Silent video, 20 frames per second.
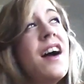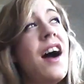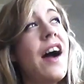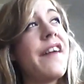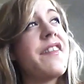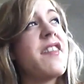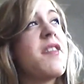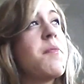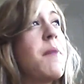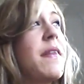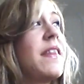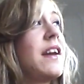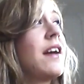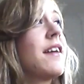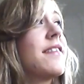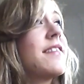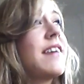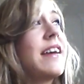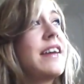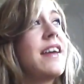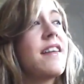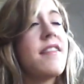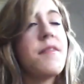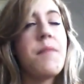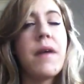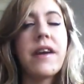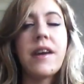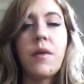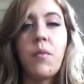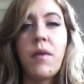I've just spent the last 10 years
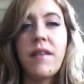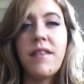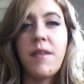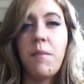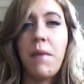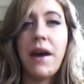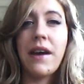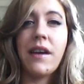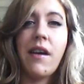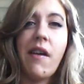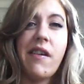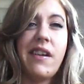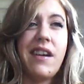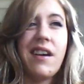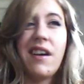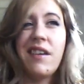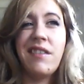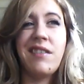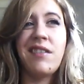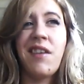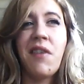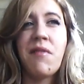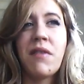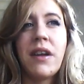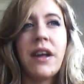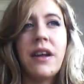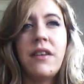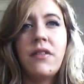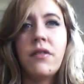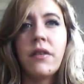smoking with tobacco, and I don't
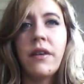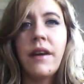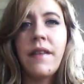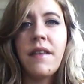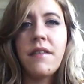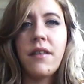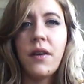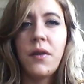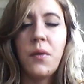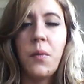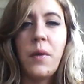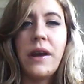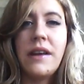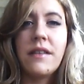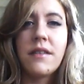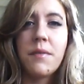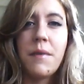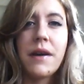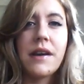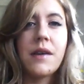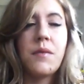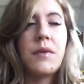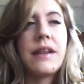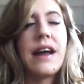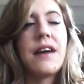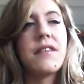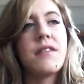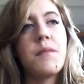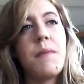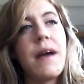really enjoy this whole weed smoking
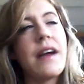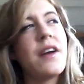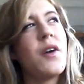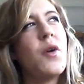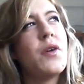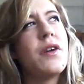without tobacco or